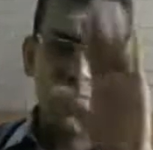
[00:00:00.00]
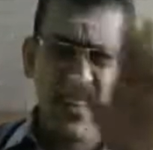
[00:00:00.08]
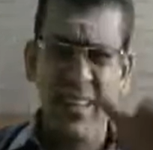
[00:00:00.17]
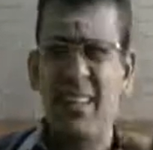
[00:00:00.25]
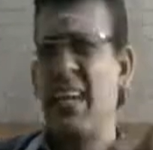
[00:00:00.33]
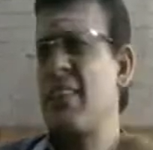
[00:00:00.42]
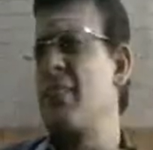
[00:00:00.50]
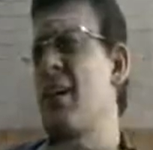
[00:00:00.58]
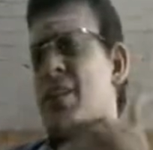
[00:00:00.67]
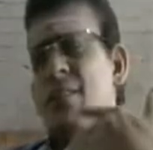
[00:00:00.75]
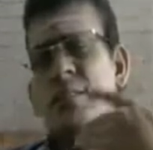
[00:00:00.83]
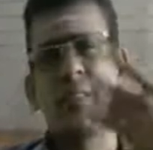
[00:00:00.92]
There we
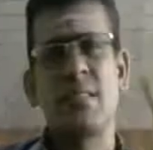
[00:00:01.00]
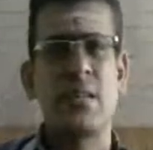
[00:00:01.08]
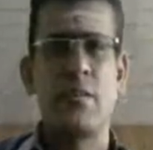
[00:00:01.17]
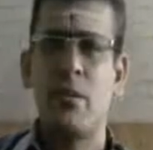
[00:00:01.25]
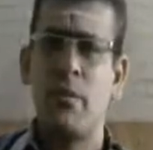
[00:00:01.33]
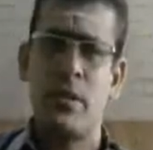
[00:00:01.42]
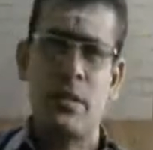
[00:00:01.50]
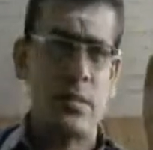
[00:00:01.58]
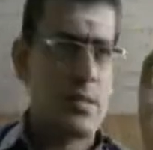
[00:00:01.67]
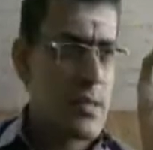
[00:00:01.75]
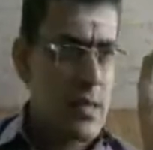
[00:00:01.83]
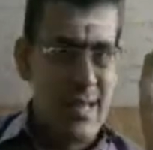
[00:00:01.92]
have discussed several
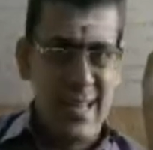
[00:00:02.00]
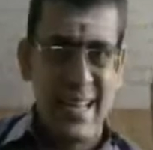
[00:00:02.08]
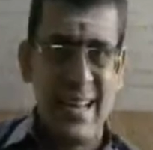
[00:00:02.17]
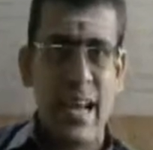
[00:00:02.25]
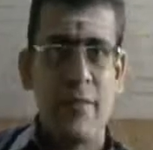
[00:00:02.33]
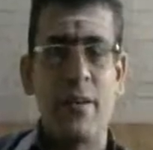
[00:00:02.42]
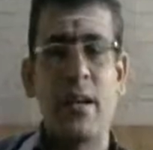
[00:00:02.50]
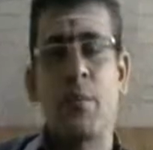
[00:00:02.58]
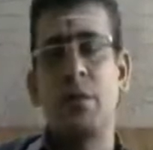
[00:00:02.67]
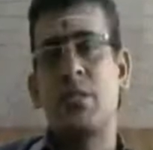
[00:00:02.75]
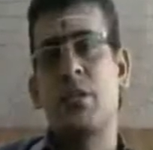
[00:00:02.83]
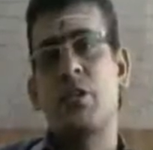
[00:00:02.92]
methods. Graphical
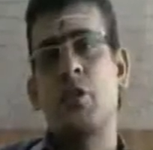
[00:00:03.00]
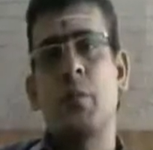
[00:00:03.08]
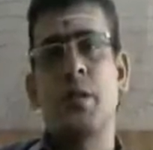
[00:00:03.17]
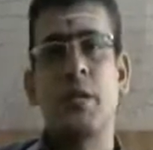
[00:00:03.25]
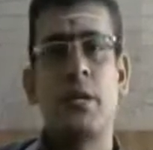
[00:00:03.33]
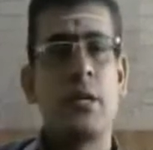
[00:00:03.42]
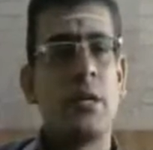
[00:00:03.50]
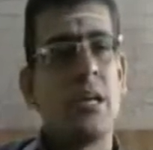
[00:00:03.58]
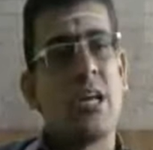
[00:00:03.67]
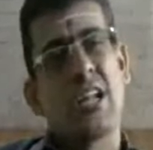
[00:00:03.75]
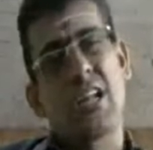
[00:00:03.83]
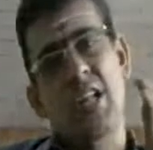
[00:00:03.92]
presentation method,
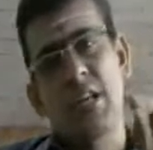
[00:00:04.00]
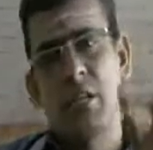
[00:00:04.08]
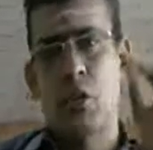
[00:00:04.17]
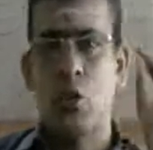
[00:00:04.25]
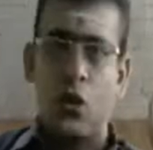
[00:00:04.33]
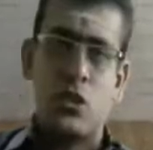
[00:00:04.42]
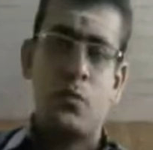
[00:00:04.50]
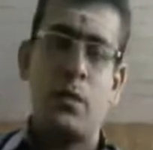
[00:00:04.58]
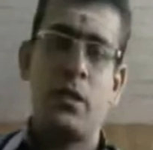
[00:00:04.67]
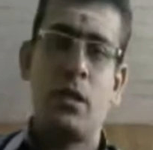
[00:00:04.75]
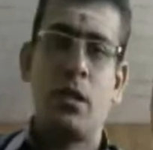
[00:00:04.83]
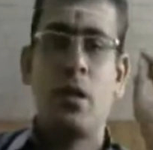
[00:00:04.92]
least cost
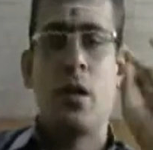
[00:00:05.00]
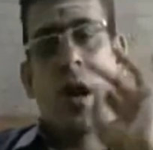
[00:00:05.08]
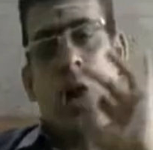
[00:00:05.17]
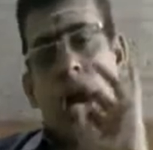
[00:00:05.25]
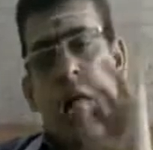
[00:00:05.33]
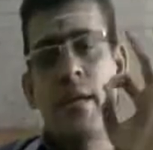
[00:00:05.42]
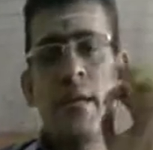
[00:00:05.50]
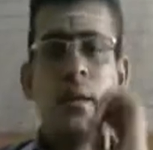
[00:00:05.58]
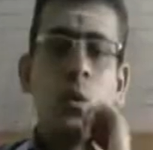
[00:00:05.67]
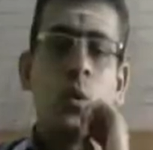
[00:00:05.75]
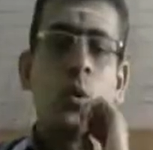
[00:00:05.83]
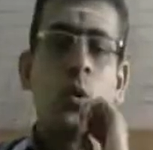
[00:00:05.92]
method,
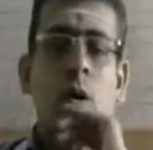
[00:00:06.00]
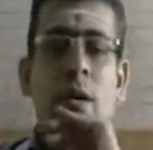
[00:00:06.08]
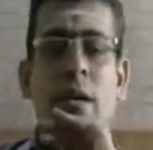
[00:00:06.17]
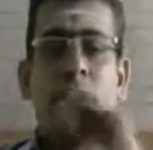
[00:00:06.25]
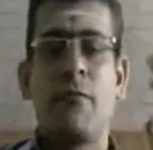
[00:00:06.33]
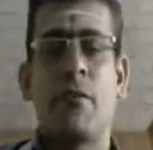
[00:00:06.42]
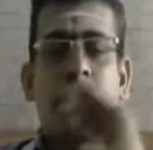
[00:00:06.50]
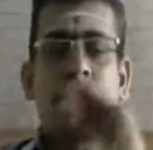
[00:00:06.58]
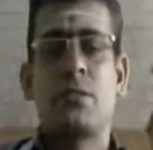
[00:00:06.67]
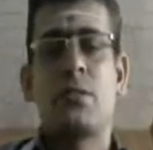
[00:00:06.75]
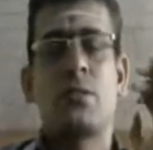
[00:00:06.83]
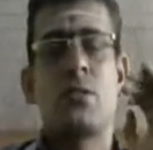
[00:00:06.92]
high-low, difference.
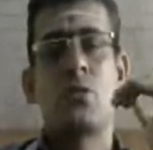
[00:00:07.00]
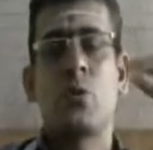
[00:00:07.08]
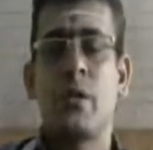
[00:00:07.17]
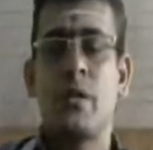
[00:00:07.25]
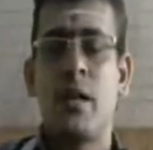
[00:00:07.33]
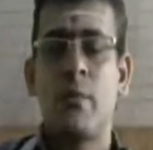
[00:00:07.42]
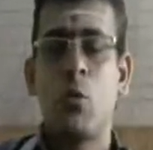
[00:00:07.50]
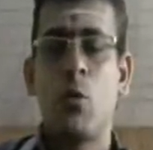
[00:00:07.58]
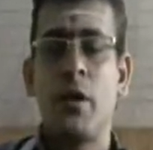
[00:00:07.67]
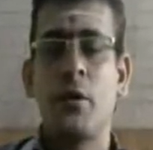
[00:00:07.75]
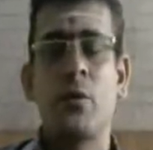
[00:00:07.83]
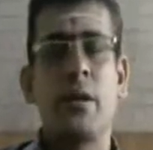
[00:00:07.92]
So here I am
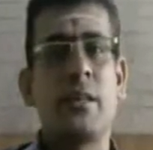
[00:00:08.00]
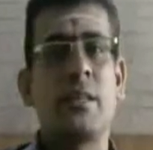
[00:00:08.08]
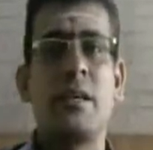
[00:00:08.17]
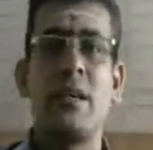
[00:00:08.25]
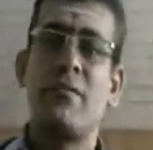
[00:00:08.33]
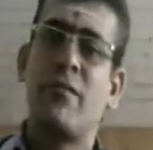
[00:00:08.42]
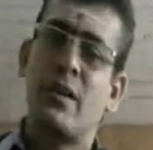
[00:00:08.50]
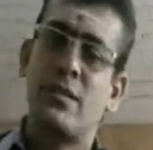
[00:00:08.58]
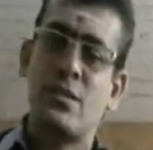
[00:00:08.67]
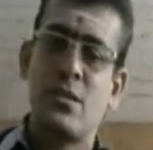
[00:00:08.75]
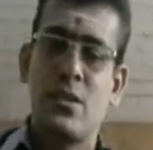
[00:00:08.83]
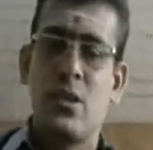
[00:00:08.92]
going to take the
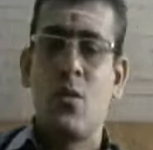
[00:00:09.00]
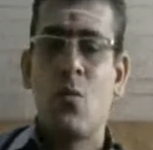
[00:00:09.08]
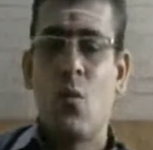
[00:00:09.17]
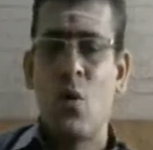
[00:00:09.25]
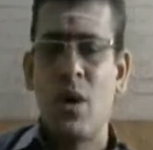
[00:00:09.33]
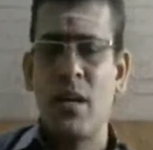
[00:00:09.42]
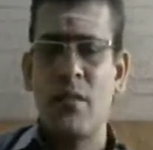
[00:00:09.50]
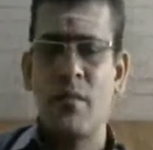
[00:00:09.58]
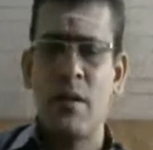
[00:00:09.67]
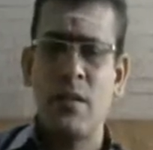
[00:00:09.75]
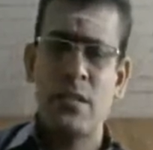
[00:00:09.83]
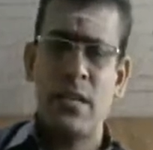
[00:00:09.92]
difference. What
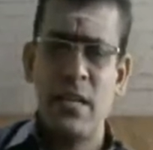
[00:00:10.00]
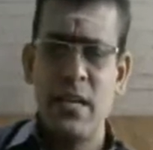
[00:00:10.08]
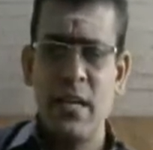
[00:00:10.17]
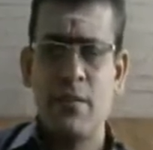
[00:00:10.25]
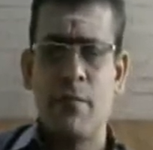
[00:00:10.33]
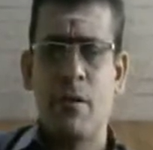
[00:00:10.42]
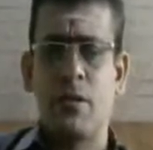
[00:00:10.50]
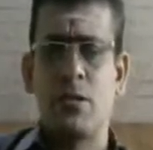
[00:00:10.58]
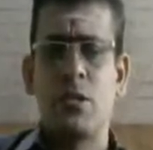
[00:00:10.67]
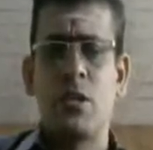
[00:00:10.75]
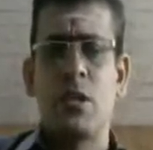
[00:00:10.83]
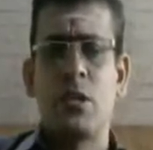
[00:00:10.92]
difference? Any
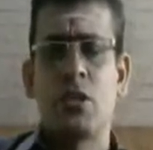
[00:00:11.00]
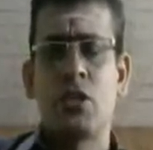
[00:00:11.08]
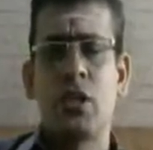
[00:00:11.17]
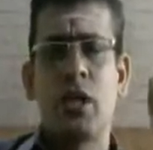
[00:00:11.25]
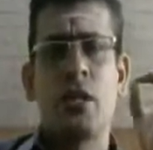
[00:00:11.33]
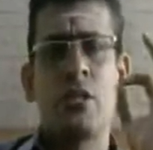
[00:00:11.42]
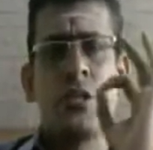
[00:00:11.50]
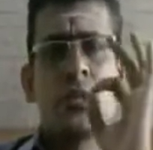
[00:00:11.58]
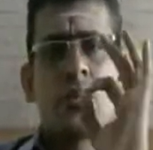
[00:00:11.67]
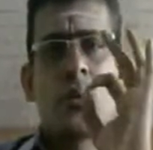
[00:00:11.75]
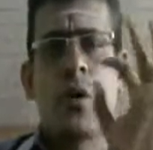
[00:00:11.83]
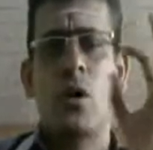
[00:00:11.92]
difference. Change
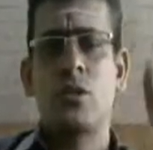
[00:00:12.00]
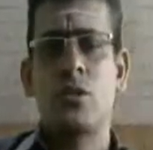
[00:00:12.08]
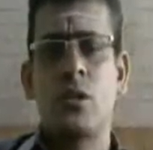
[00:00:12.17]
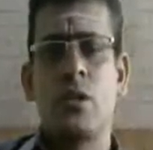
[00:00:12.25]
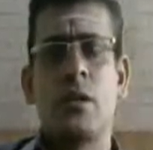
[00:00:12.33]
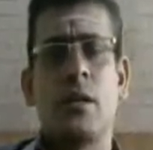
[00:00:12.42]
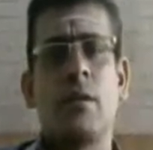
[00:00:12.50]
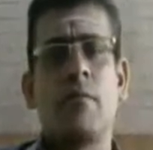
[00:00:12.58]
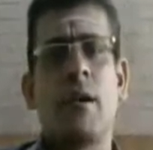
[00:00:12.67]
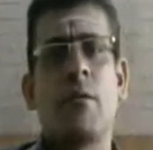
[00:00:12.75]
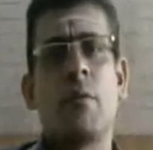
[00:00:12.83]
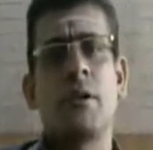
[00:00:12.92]
in cost
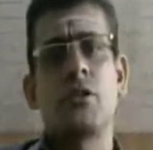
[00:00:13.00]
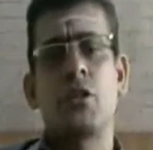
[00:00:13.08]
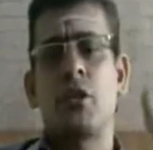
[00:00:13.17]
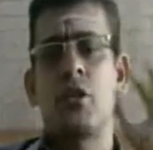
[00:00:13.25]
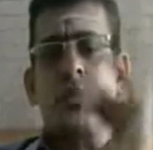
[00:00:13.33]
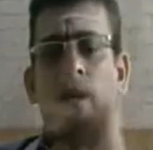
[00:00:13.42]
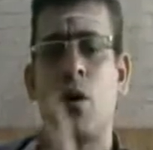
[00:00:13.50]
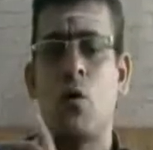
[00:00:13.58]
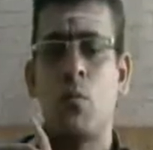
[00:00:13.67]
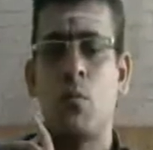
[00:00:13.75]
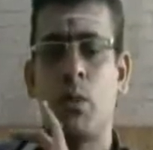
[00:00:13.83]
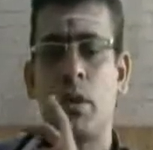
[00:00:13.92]
divided by change in
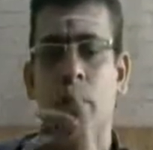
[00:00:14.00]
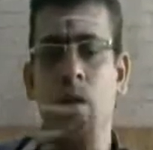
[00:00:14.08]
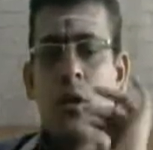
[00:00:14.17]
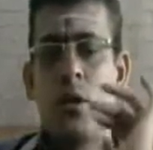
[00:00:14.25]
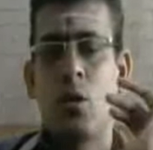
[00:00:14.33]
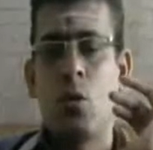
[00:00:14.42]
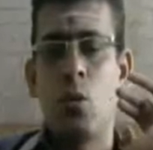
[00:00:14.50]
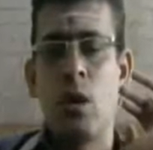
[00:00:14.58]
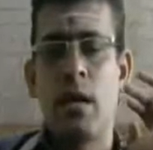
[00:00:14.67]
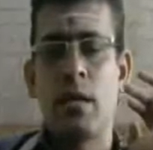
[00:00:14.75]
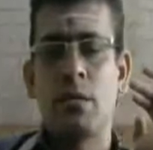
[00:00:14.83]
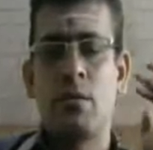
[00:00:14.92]
output.
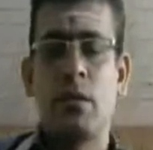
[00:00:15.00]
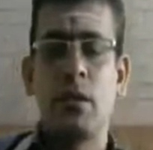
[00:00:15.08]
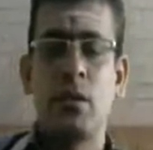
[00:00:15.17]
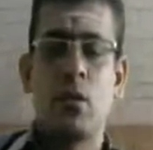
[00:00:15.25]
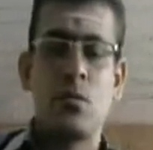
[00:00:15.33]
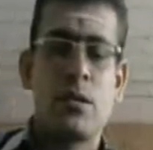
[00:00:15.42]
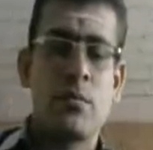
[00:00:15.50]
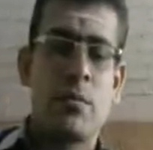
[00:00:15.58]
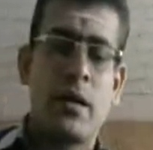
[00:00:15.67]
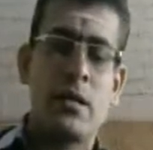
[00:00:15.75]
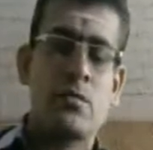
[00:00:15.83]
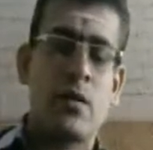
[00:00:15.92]
2,70,000
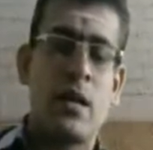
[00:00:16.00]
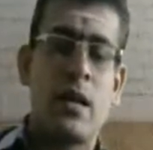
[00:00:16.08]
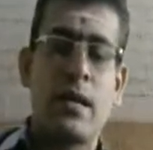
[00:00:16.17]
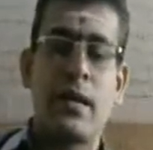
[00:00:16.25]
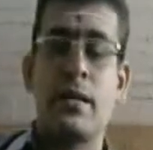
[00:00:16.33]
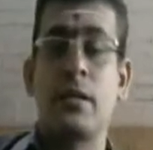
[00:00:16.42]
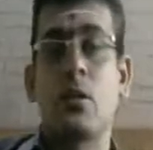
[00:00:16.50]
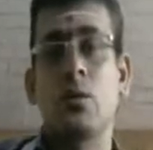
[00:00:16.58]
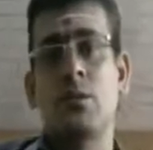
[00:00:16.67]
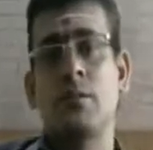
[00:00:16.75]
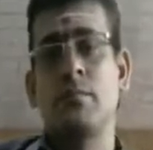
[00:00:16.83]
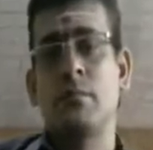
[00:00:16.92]
minus
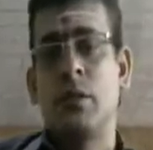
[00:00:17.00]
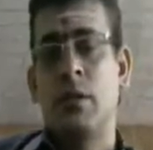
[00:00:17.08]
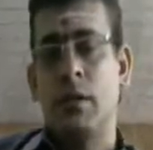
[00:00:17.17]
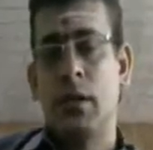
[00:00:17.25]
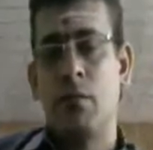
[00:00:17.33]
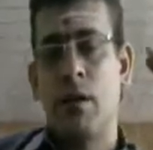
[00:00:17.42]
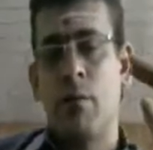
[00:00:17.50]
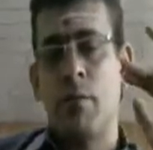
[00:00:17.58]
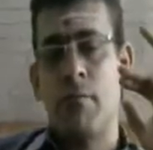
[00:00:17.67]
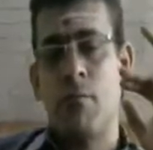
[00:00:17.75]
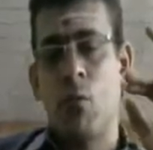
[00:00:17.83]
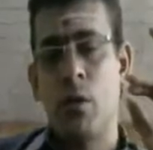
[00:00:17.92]
1,80,000 divided
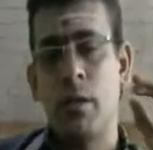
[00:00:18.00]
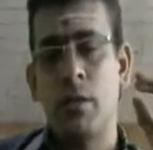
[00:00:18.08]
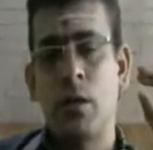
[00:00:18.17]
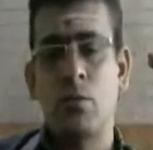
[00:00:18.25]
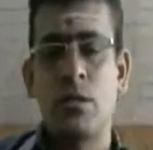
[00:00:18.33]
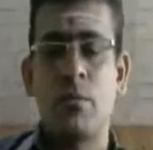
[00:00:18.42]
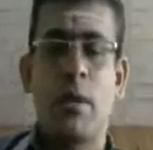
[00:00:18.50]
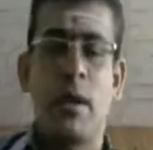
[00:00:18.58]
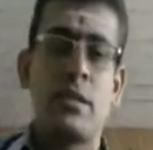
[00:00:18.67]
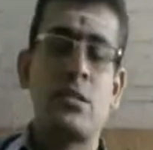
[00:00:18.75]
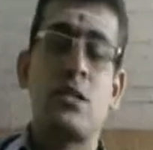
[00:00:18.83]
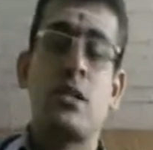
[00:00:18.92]
by 14,000
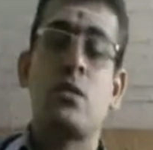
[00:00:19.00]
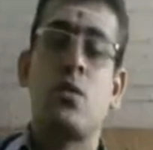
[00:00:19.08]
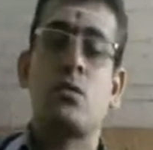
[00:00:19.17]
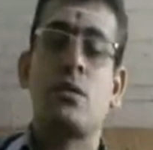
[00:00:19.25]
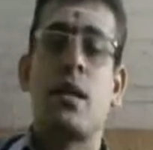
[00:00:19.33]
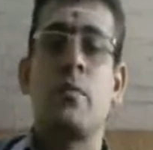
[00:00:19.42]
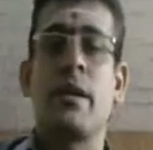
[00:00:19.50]
minus 10,000. I will be